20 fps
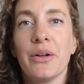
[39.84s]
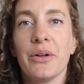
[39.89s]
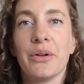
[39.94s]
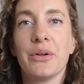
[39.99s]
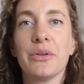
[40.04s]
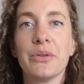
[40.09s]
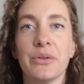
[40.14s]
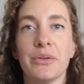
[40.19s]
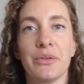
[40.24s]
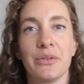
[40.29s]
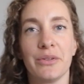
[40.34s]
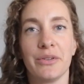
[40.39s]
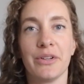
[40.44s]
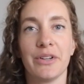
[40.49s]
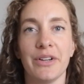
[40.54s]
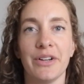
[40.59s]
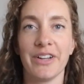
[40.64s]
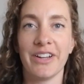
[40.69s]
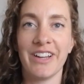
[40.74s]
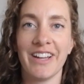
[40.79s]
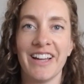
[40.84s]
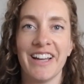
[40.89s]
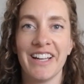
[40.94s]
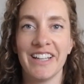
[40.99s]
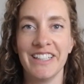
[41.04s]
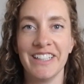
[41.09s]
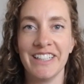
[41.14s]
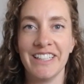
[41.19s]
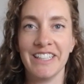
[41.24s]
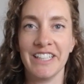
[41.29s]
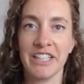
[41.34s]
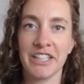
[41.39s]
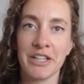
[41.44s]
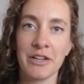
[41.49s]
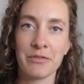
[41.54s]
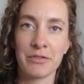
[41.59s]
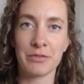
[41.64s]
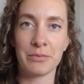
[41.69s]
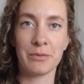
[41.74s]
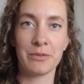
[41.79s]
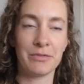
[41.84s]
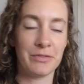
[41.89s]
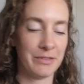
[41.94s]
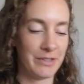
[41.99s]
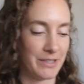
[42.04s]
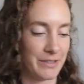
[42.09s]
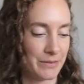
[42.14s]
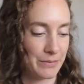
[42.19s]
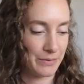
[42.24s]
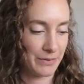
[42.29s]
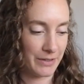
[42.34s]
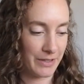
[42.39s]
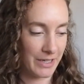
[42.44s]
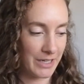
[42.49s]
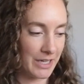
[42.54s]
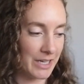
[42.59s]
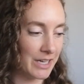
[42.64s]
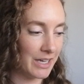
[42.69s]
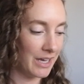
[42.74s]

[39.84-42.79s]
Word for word: Oh, I need to get comfortable for this one.